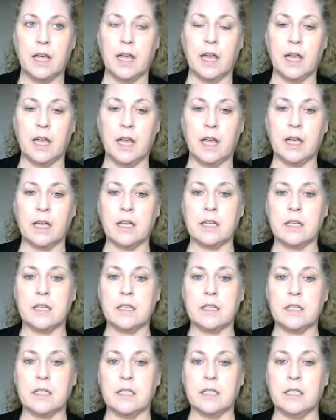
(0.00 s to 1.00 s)

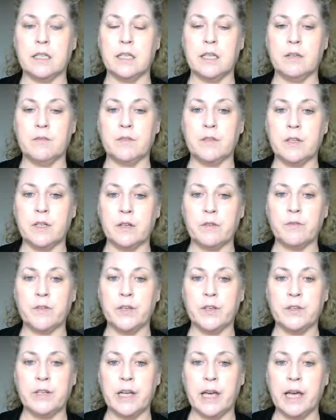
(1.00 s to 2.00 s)
and if in a
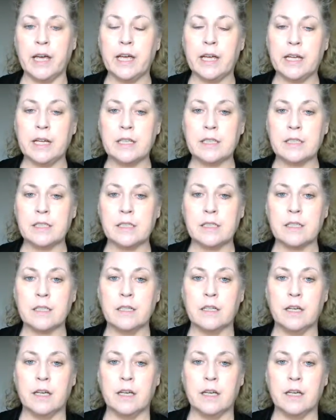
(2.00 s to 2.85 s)
few days